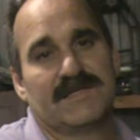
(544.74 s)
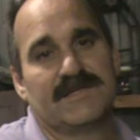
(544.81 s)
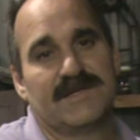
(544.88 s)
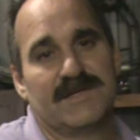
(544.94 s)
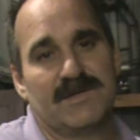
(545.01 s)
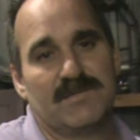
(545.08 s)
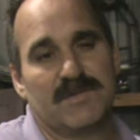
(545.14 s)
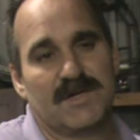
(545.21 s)
into
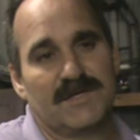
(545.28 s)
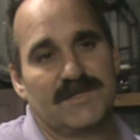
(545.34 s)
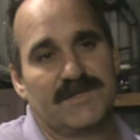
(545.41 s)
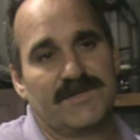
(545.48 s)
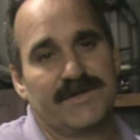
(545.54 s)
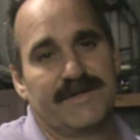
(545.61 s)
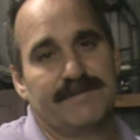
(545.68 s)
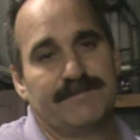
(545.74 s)
your
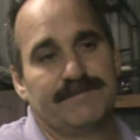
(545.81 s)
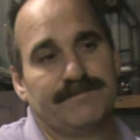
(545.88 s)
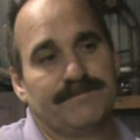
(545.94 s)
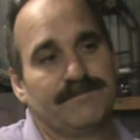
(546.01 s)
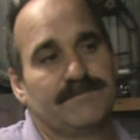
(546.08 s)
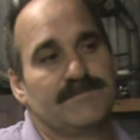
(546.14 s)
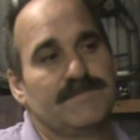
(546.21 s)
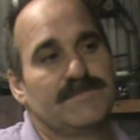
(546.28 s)
bloodstream.
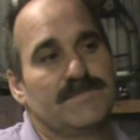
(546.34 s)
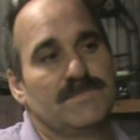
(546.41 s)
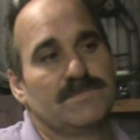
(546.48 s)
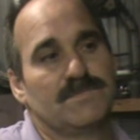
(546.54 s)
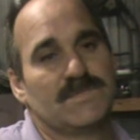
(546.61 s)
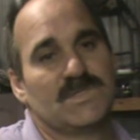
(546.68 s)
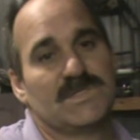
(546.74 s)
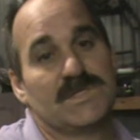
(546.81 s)

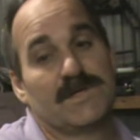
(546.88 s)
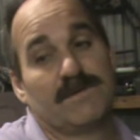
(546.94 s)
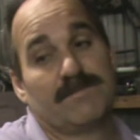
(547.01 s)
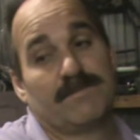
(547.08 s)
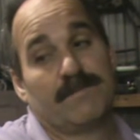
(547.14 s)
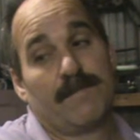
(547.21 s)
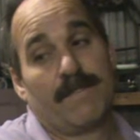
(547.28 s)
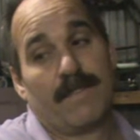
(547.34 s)
So
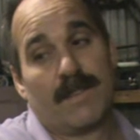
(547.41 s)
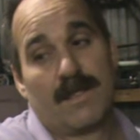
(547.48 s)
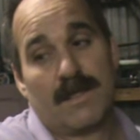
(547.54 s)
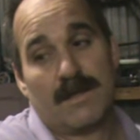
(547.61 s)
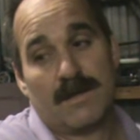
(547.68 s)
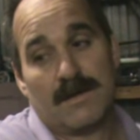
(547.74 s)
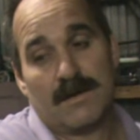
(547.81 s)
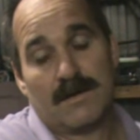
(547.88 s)

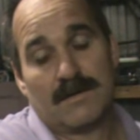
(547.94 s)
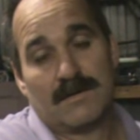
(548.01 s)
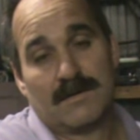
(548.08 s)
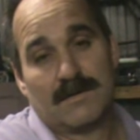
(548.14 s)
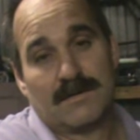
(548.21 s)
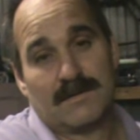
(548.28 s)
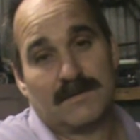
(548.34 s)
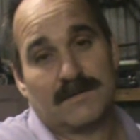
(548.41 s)

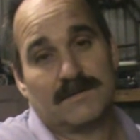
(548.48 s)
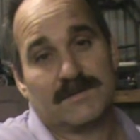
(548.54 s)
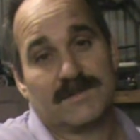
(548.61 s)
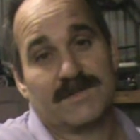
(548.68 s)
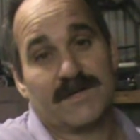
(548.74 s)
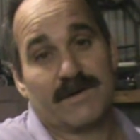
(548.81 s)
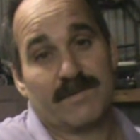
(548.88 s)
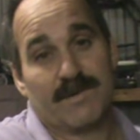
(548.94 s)
it's the
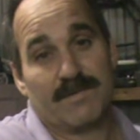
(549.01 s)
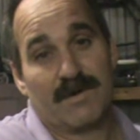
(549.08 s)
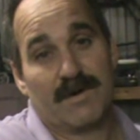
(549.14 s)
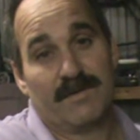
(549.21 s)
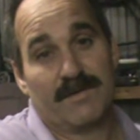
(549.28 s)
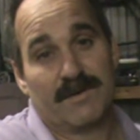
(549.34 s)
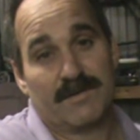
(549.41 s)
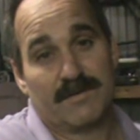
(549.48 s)
thing we
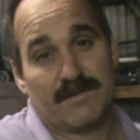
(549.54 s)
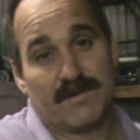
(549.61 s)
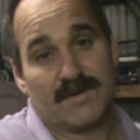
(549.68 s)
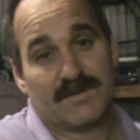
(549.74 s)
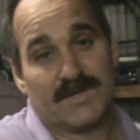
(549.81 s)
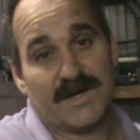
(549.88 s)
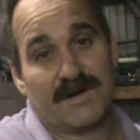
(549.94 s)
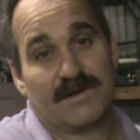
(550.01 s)
probably are the
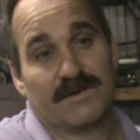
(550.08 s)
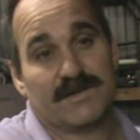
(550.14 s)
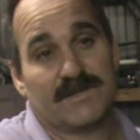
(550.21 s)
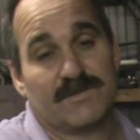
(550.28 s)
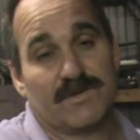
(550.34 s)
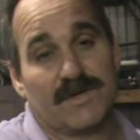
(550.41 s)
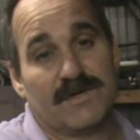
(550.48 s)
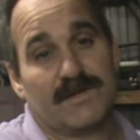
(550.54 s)
most careless
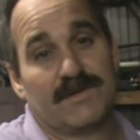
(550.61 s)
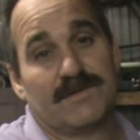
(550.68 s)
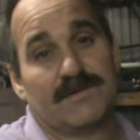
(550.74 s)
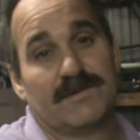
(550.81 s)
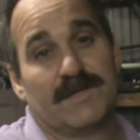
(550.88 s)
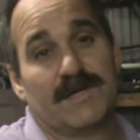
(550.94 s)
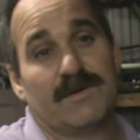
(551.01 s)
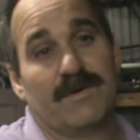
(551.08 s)
with.
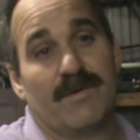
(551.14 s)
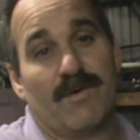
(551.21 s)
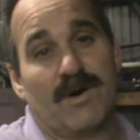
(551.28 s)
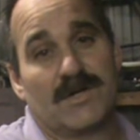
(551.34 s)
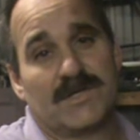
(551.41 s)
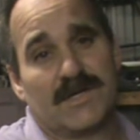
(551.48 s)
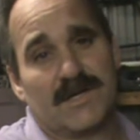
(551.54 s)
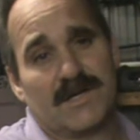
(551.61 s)
You know, we
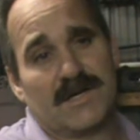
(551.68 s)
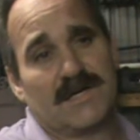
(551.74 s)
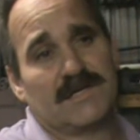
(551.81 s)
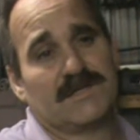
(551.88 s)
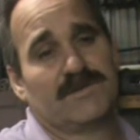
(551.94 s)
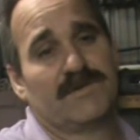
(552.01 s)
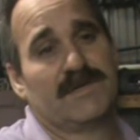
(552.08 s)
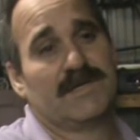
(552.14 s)
wash our
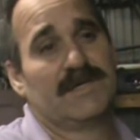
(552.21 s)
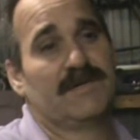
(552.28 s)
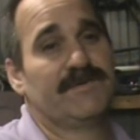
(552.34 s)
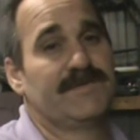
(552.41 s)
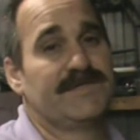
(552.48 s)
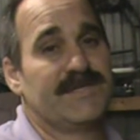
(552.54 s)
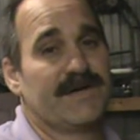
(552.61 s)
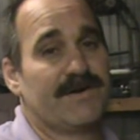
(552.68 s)
guns with it, we
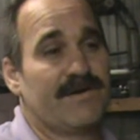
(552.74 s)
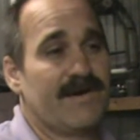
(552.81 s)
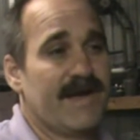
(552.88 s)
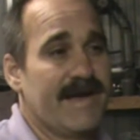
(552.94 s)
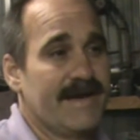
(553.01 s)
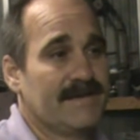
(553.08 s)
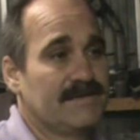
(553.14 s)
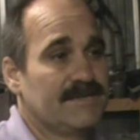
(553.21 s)
stick our
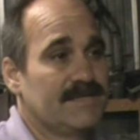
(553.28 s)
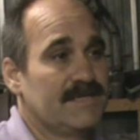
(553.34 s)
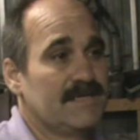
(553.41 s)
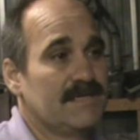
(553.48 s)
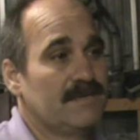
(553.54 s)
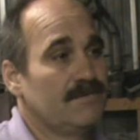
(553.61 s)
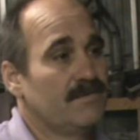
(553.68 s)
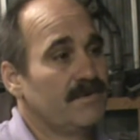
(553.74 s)
hands in
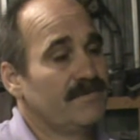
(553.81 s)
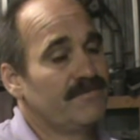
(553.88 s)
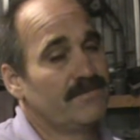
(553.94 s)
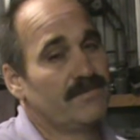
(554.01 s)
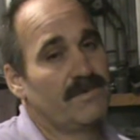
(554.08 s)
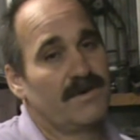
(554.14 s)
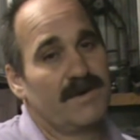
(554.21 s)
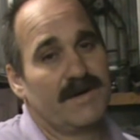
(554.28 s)
it, but
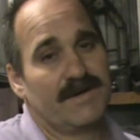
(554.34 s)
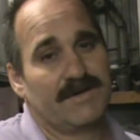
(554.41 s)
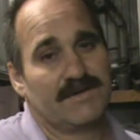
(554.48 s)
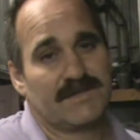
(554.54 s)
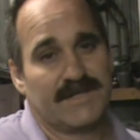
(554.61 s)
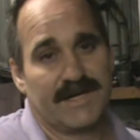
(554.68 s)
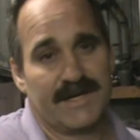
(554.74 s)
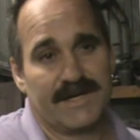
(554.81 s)
from what I
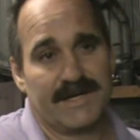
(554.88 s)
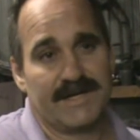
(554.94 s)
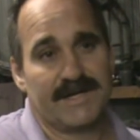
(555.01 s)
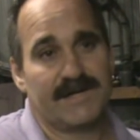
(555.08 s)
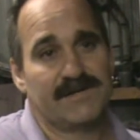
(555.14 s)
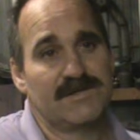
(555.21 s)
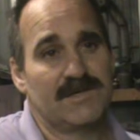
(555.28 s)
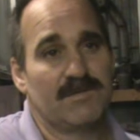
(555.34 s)
understand, it
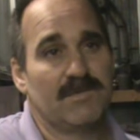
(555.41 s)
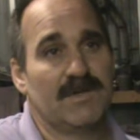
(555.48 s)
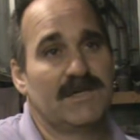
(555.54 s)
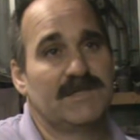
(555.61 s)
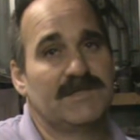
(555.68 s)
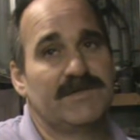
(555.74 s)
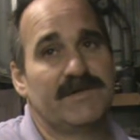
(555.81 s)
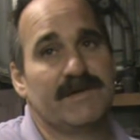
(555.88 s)
enters your
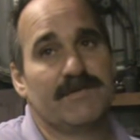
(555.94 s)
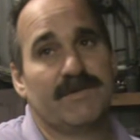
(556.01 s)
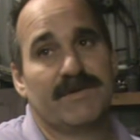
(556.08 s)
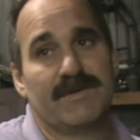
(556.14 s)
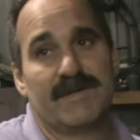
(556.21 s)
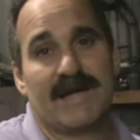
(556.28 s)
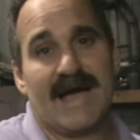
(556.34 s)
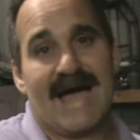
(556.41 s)
bloodstream
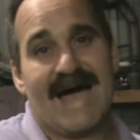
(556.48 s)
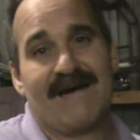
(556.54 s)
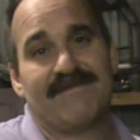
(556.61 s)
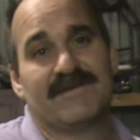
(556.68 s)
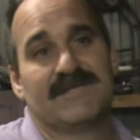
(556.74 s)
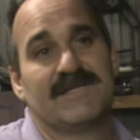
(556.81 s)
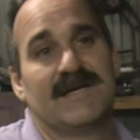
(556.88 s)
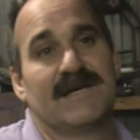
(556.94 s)
within a half
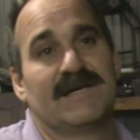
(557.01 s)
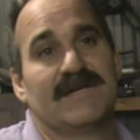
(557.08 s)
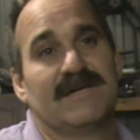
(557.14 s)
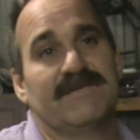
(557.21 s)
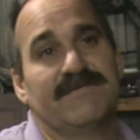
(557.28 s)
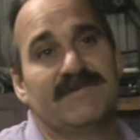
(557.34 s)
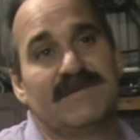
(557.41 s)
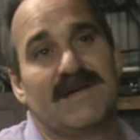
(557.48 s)
a second
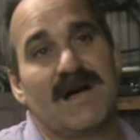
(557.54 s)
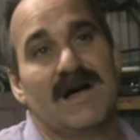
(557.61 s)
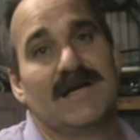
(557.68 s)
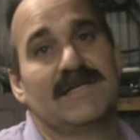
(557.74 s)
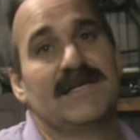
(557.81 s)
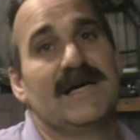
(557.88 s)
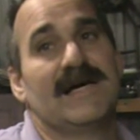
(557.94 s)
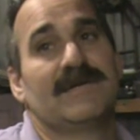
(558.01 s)
of
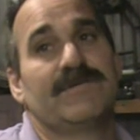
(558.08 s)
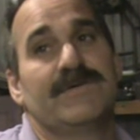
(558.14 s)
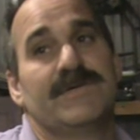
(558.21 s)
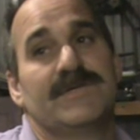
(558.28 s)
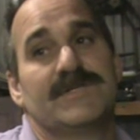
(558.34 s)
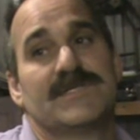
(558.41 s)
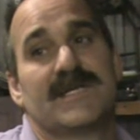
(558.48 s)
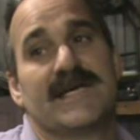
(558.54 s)
contact with
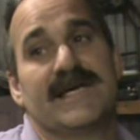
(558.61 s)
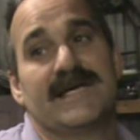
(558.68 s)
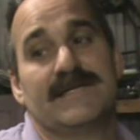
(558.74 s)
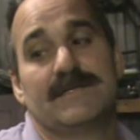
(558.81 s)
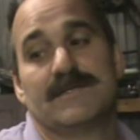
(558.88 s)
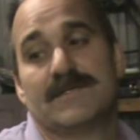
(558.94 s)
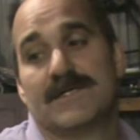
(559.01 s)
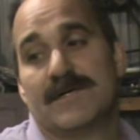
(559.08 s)
your
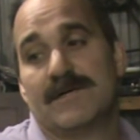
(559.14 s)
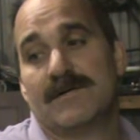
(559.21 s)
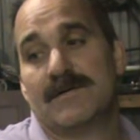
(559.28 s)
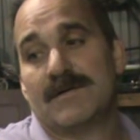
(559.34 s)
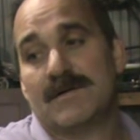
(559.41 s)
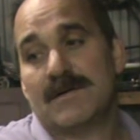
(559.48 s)
skin. So